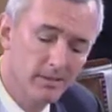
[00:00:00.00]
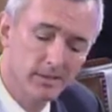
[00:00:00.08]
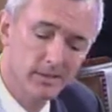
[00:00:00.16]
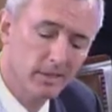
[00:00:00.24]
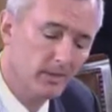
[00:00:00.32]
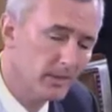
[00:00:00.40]

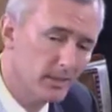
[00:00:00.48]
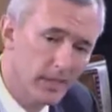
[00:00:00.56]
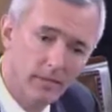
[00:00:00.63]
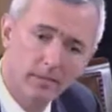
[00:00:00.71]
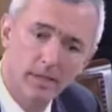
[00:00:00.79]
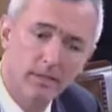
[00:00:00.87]
sticking with the
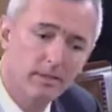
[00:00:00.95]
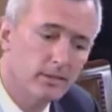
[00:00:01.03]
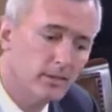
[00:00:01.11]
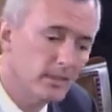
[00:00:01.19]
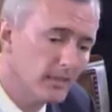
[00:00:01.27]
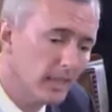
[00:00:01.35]
same
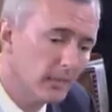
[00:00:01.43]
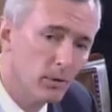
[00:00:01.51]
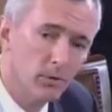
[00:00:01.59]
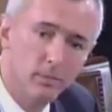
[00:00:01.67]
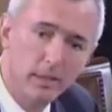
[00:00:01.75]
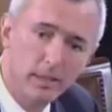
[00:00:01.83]
vendors and the same
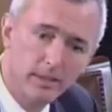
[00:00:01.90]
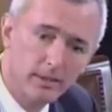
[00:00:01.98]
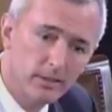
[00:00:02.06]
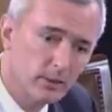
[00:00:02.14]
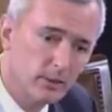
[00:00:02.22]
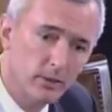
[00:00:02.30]
old ideas